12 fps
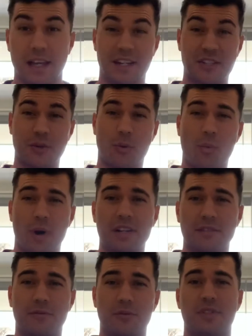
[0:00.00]
is a
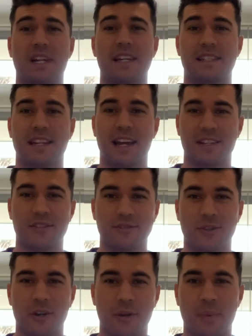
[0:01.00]
wonderful day today to
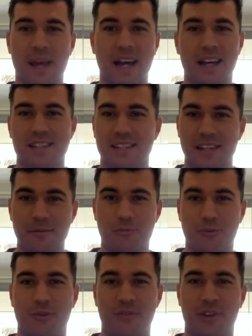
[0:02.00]
learn about
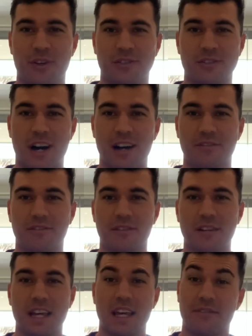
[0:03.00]
improving your life.
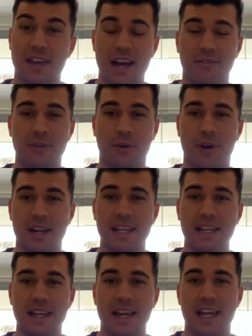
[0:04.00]
If you haven't
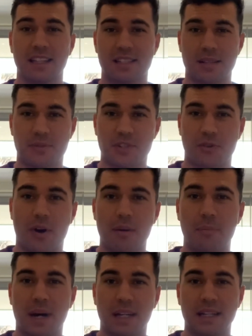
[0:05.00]
already, hit the
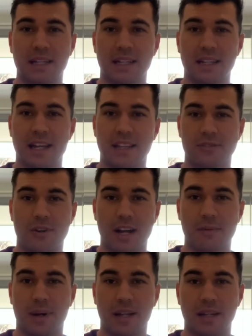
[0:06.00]
subscribe button and the
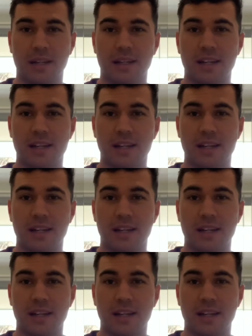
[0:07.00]
like button.